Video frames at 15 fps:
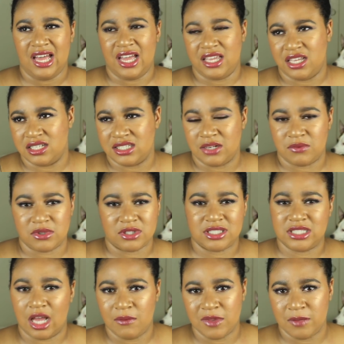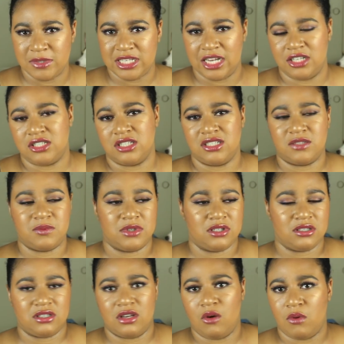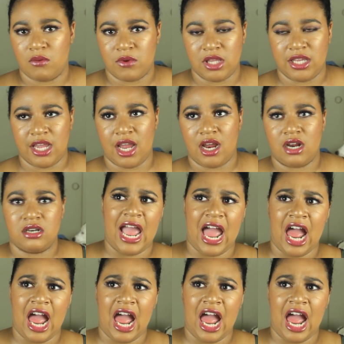I guess there were some limitations, but no one really cared.